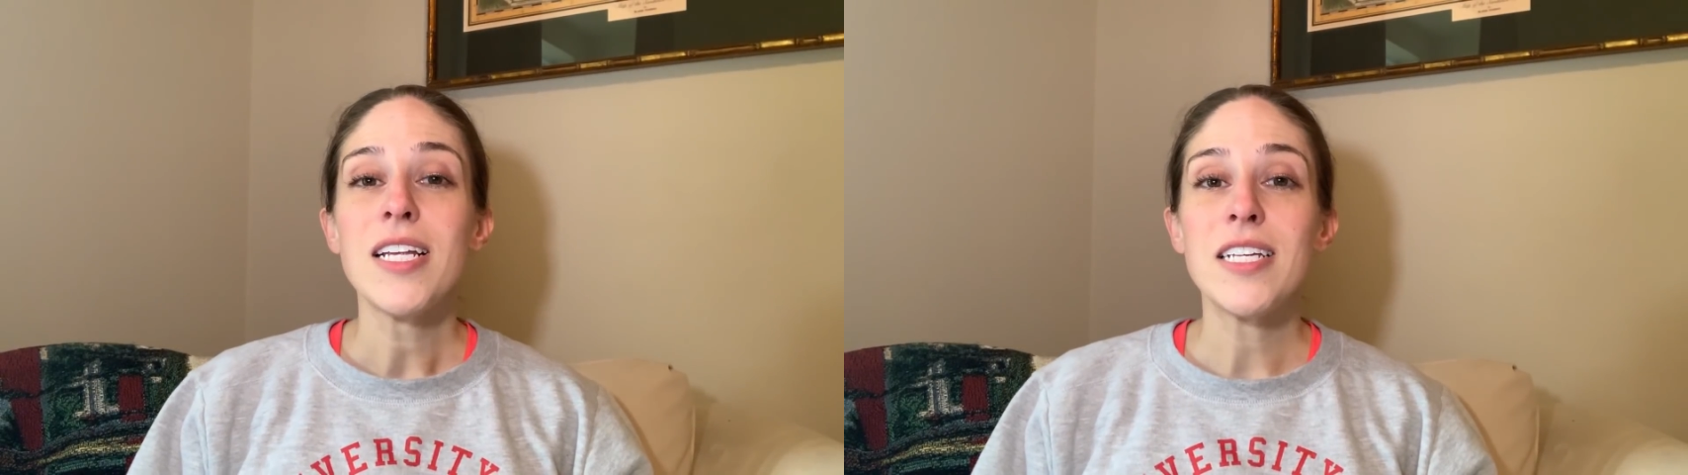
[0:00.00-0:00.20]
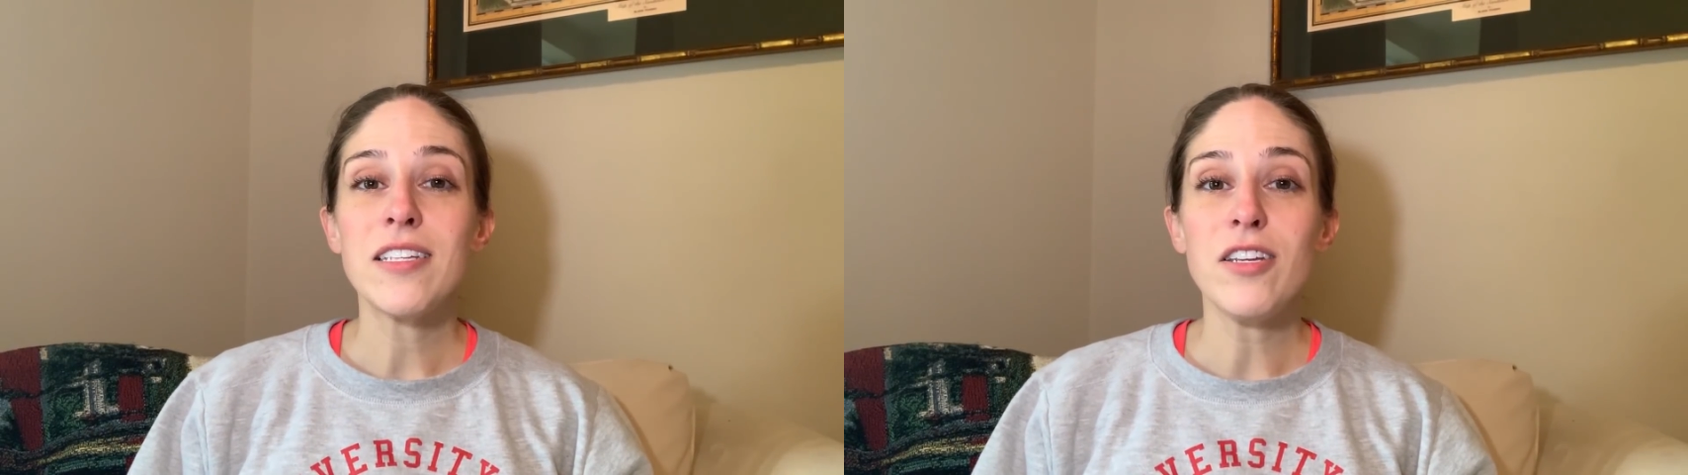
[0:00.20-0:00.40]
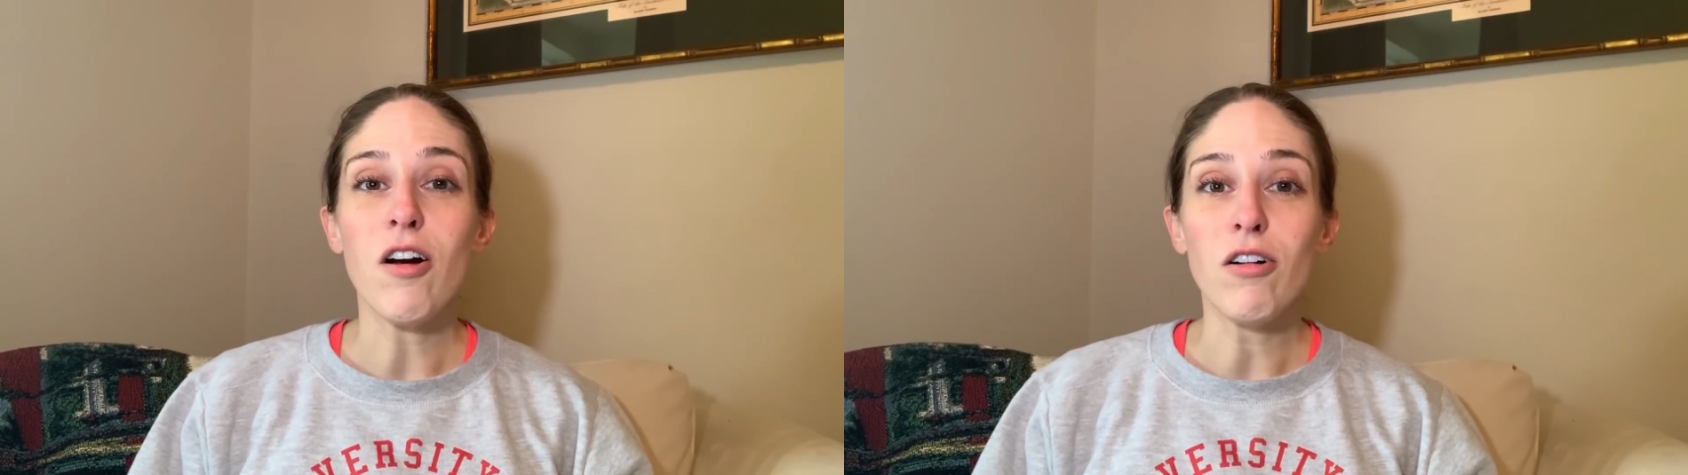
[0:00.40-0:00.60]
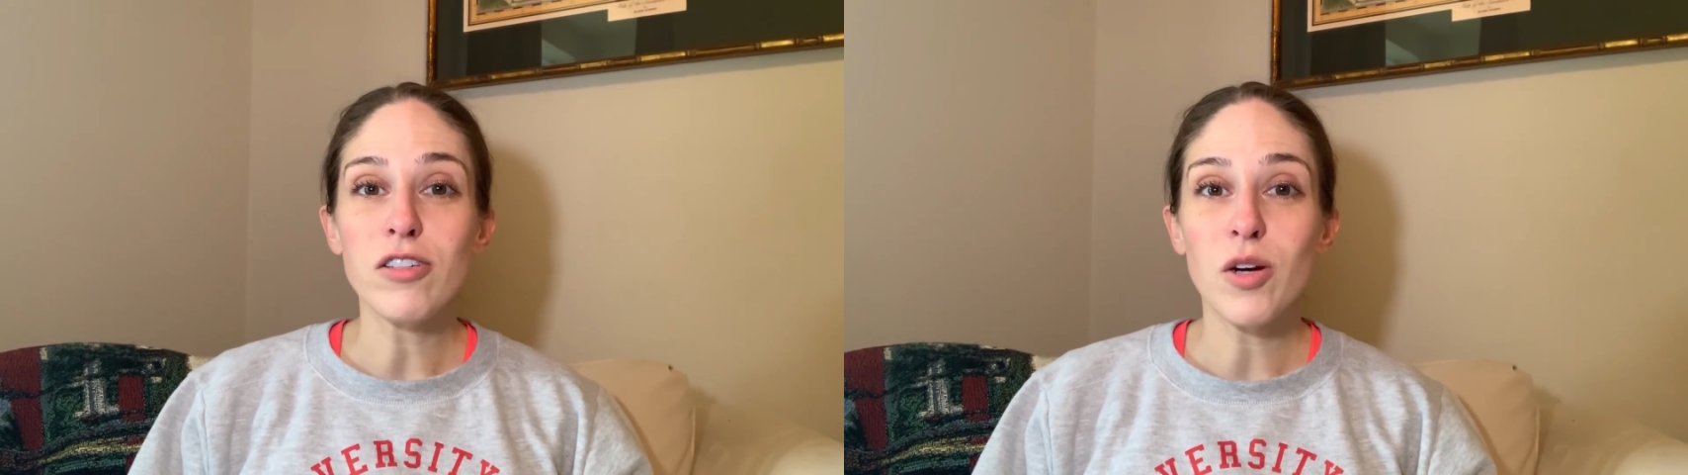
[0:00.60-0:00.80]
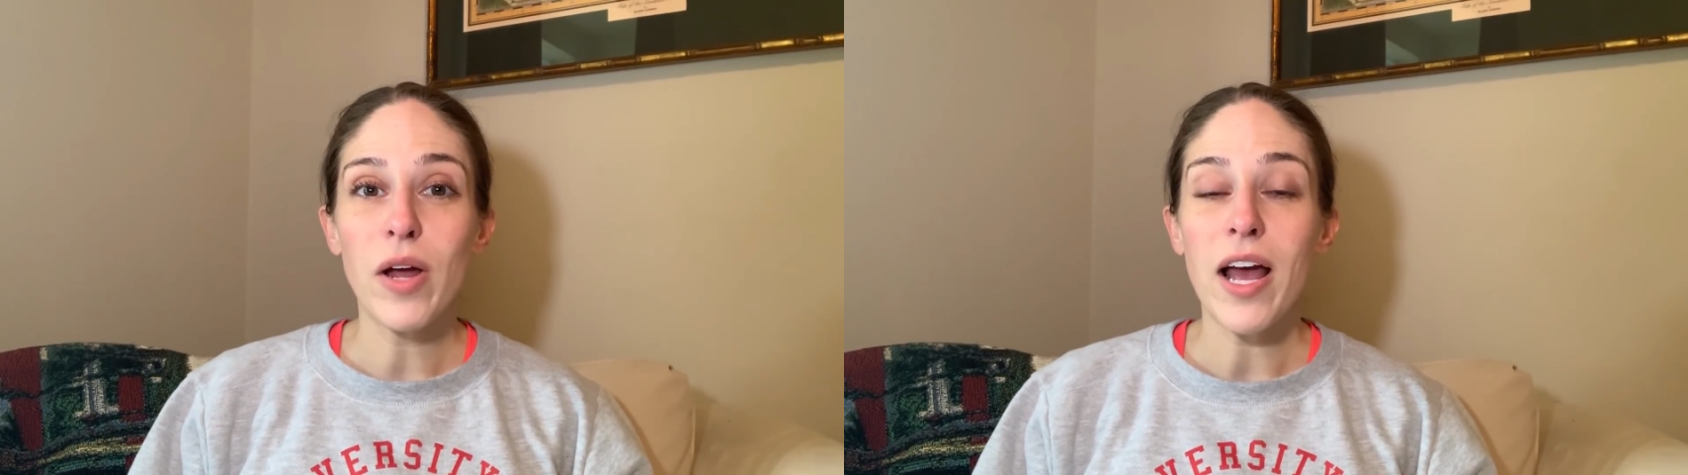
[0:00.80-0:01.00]
Disney
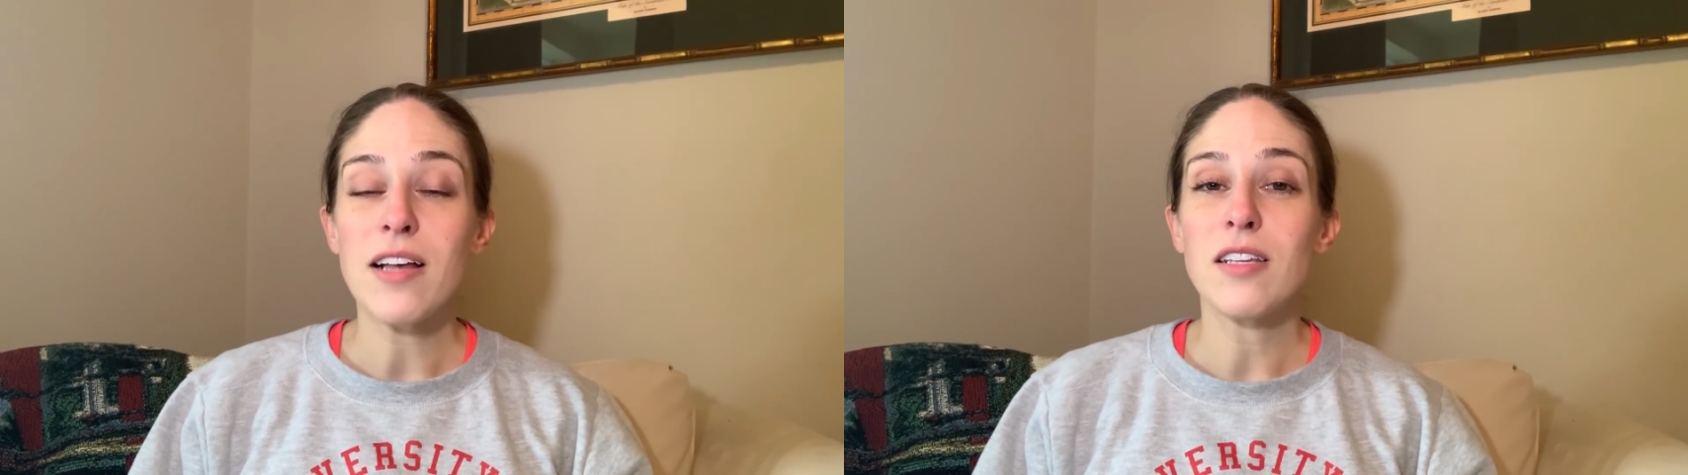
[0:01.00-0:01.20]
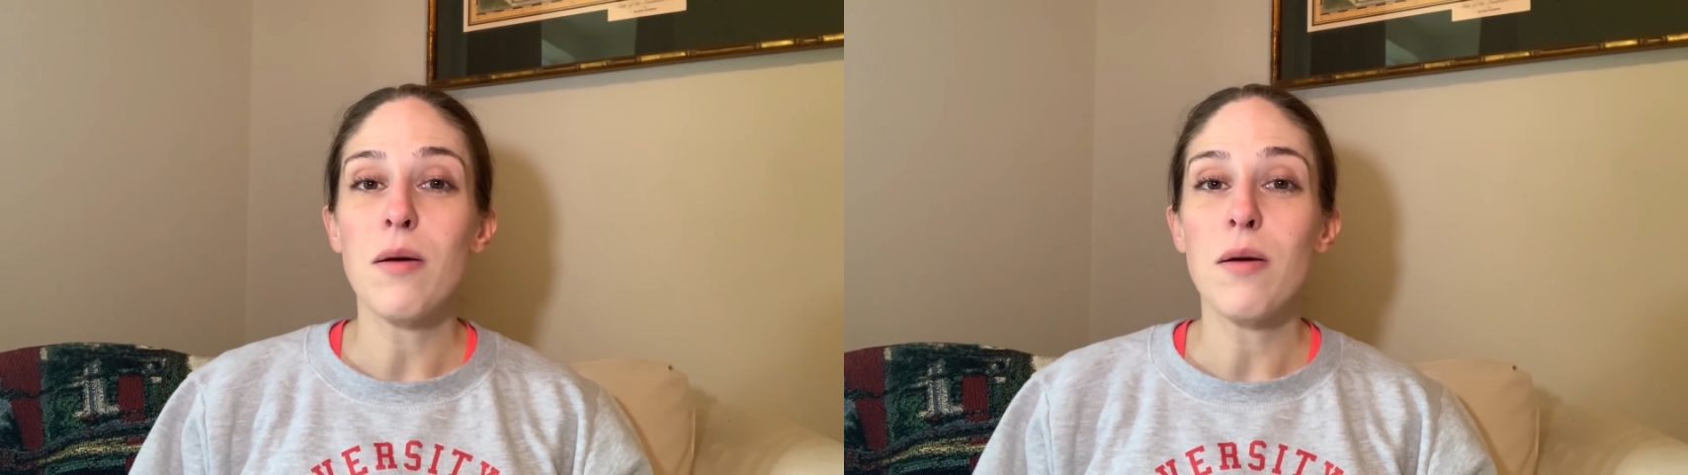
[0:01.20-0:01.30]
also has